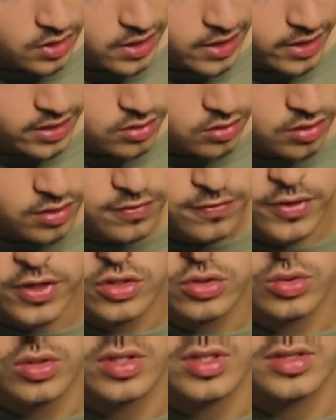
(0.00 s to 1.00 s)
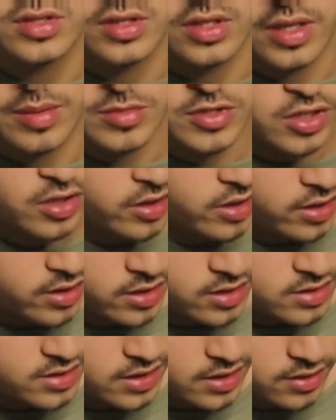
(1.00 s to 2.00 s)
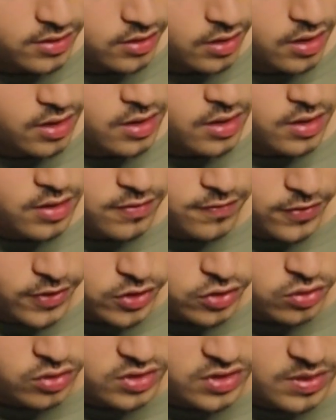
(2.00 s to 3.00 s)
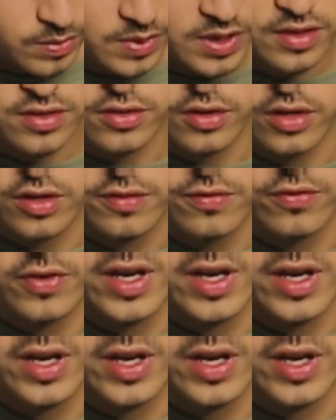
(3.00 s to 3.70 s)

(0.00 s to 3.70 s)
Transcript: Yeah, so the first one is, I'm sorry, I didn't say. First one's gonna be third